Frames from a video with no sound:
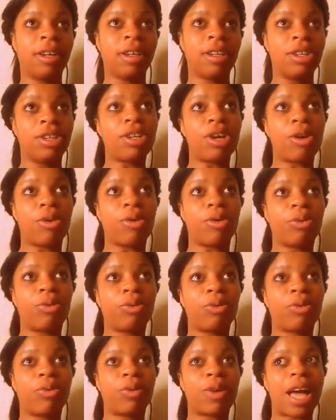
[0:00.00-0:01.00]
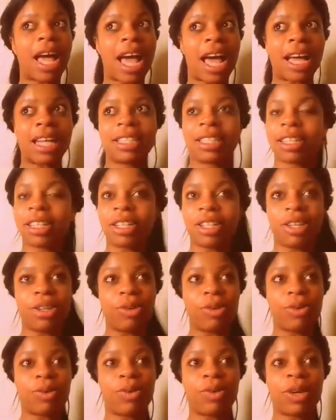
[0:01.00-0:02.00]
you know, asking
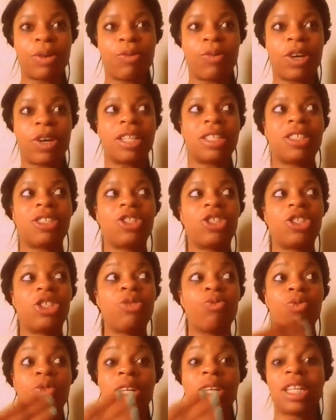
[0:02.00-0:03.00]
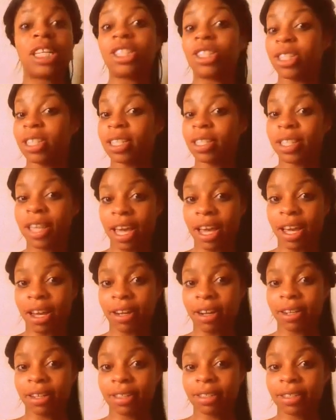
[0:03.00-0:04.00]
you once she really just
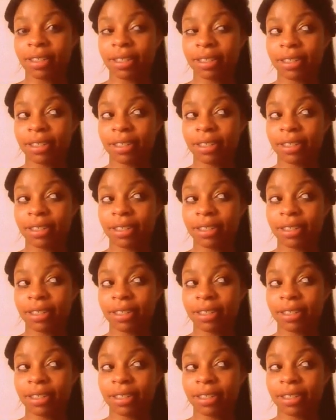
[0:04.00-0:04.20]
cares.